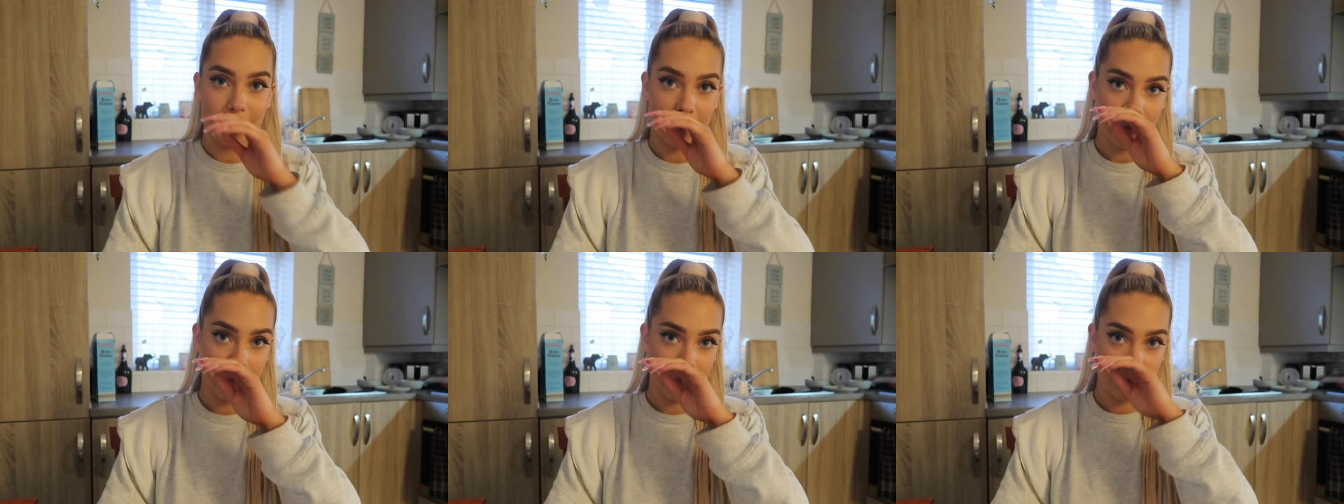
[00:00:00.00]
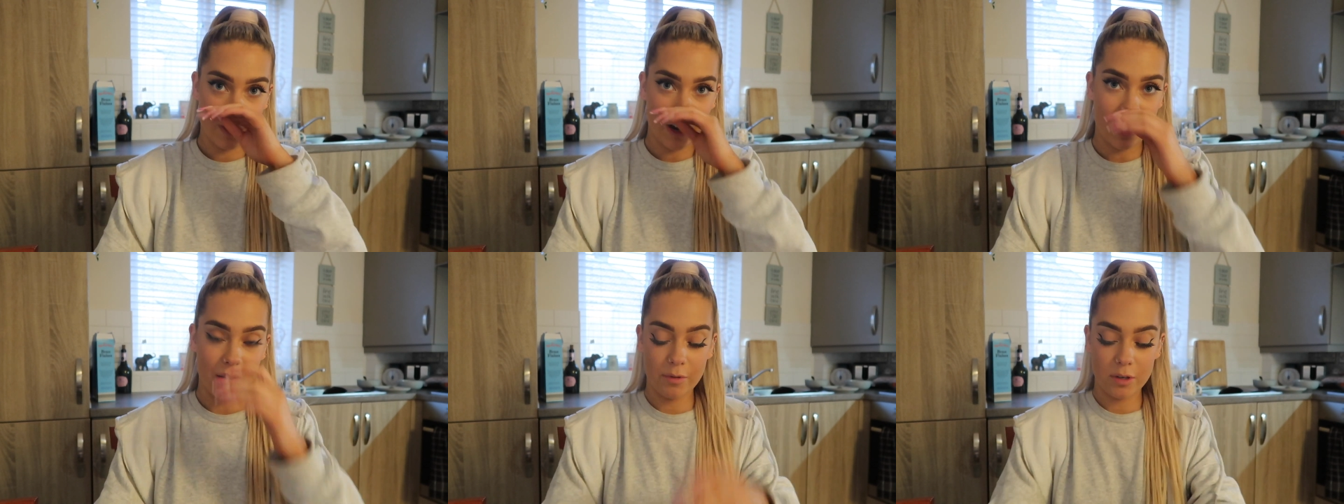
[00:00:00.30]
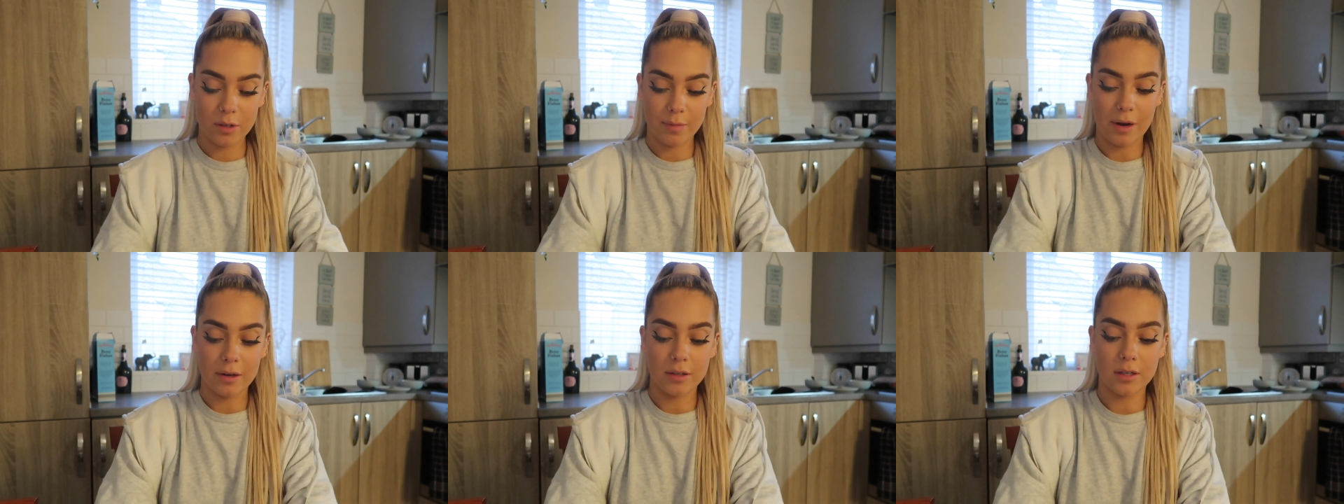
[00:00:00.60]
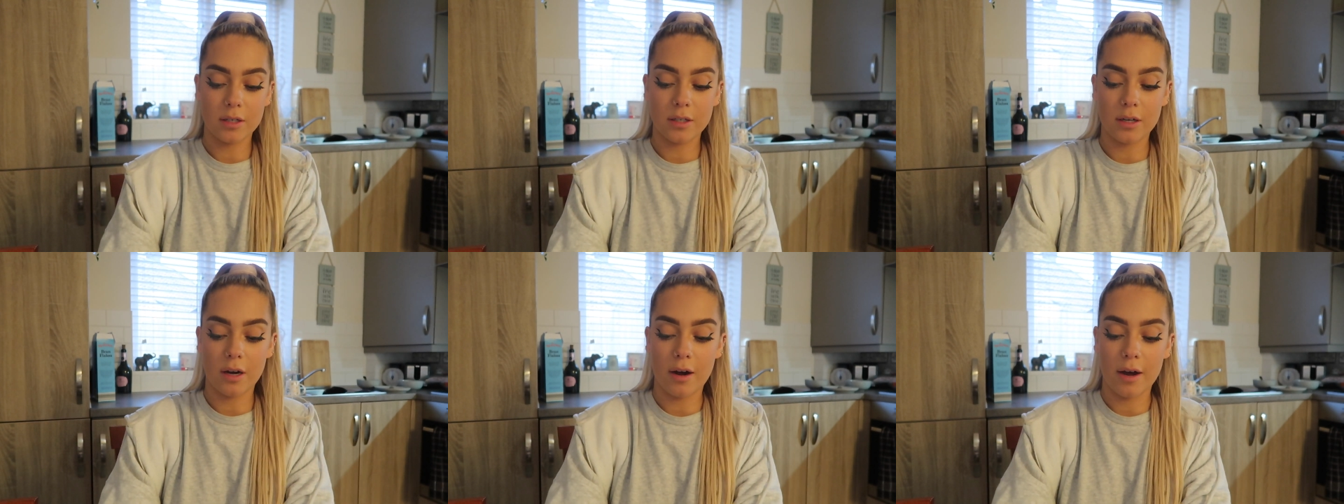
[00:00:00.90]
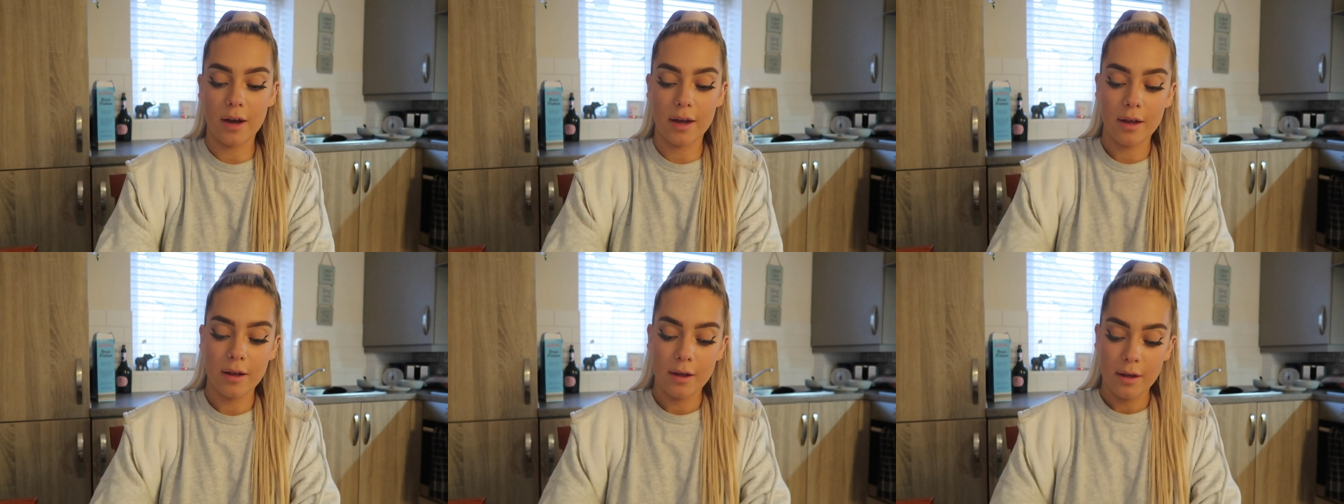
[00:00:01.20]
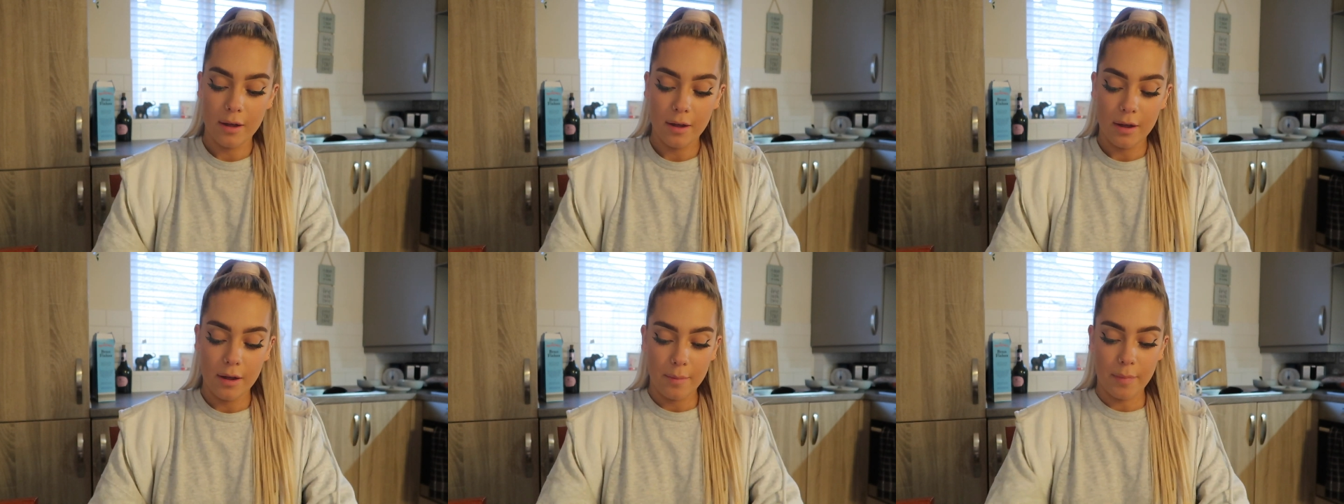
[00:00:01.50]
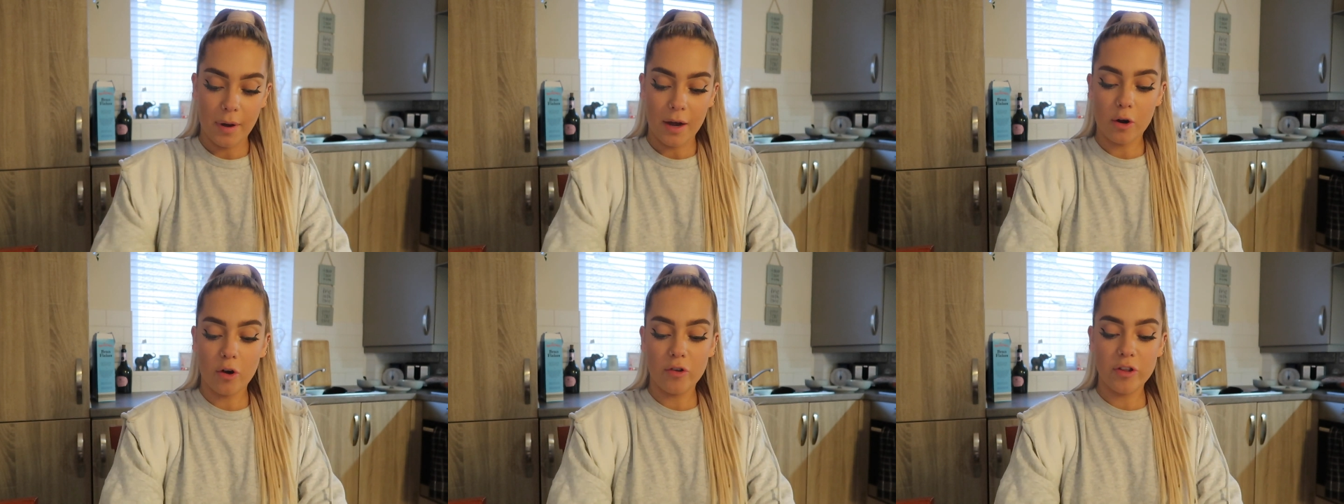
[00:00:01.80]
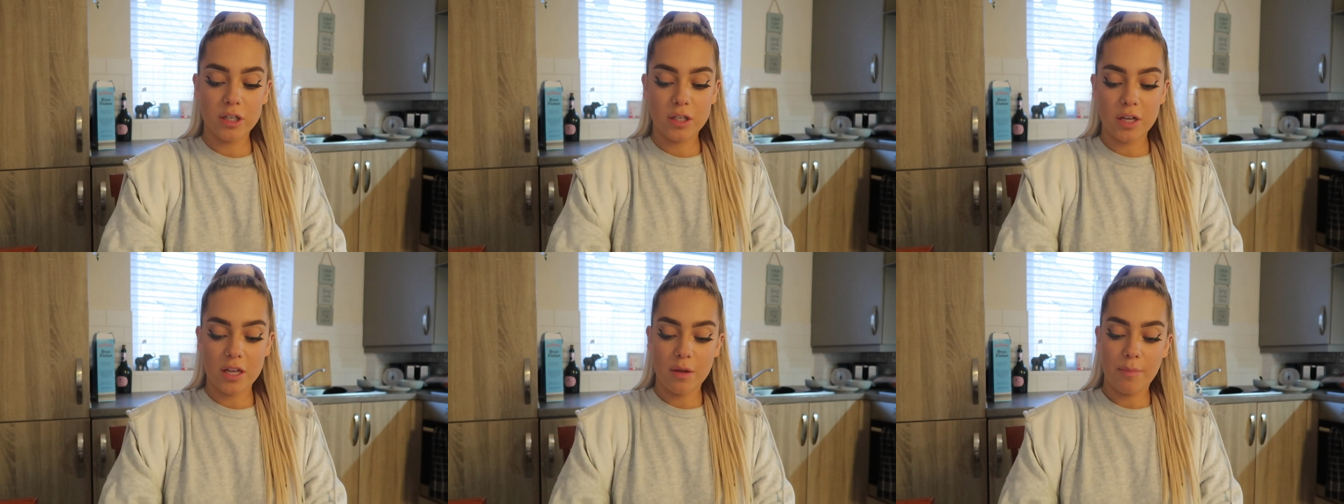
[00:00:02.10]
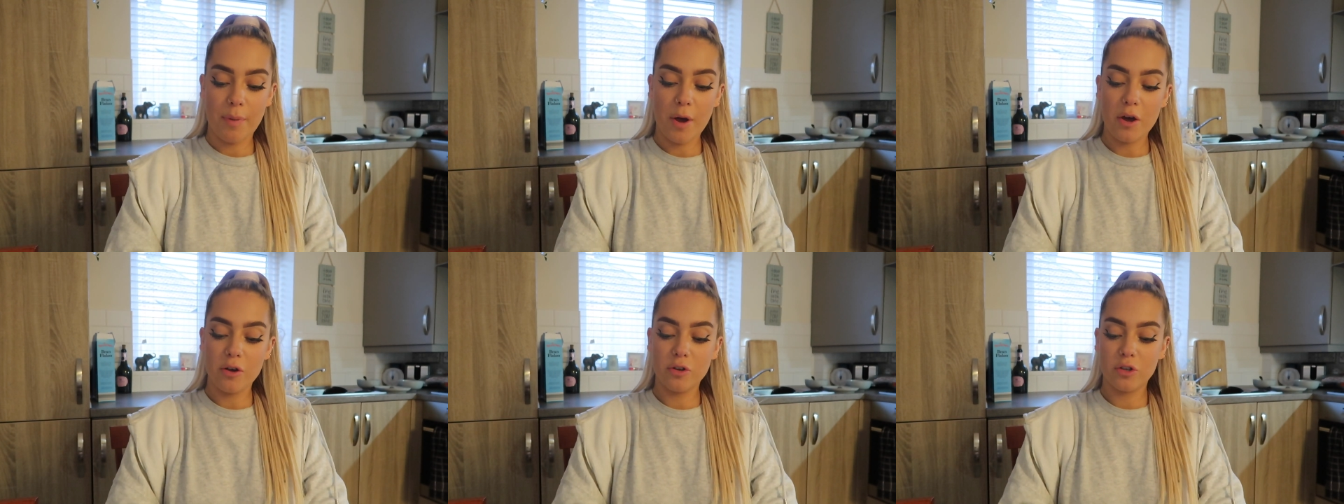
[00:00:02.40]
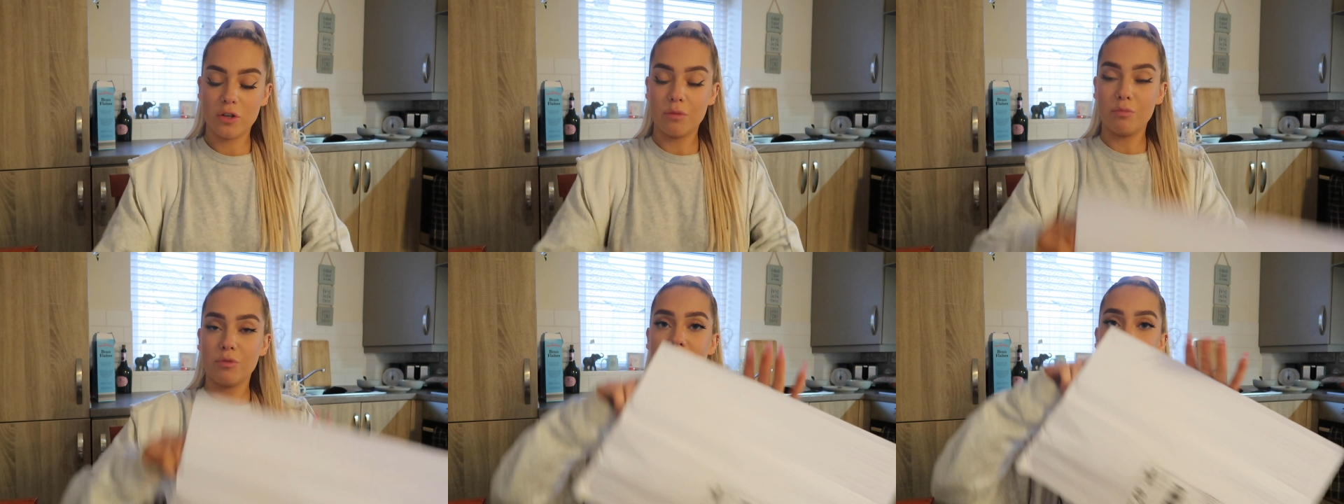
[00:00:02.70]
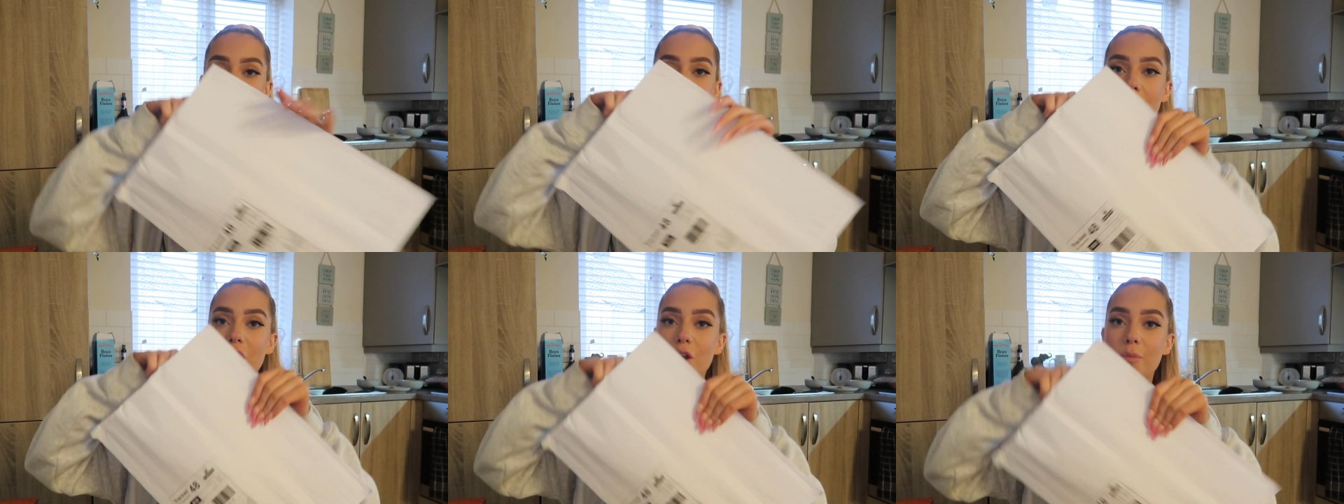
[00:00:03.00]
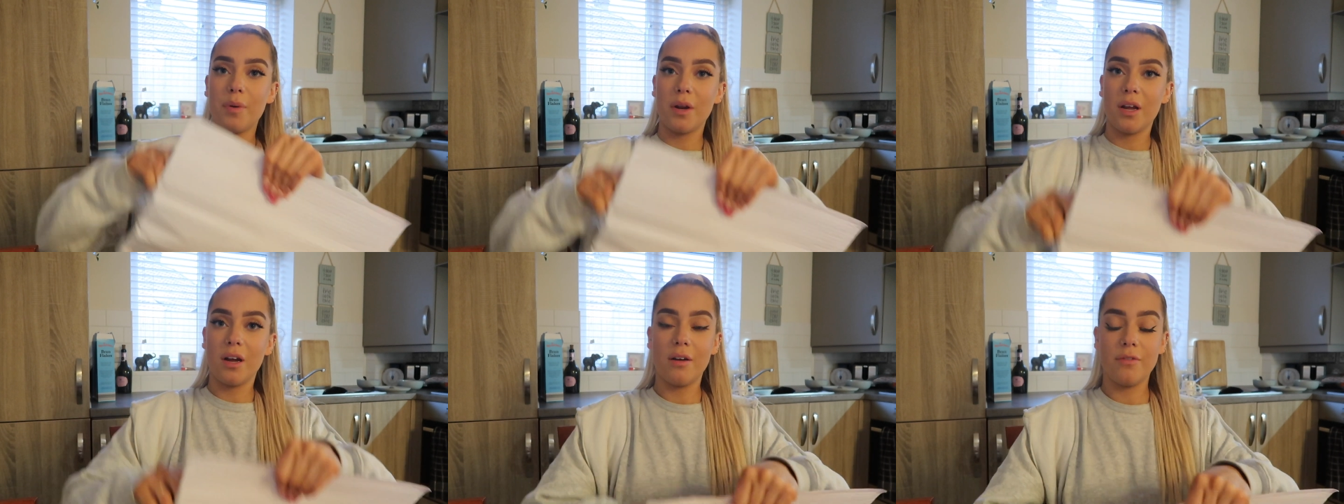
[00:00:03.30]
My camera's about to die. But I got this in the post, so I'm just gonna open it.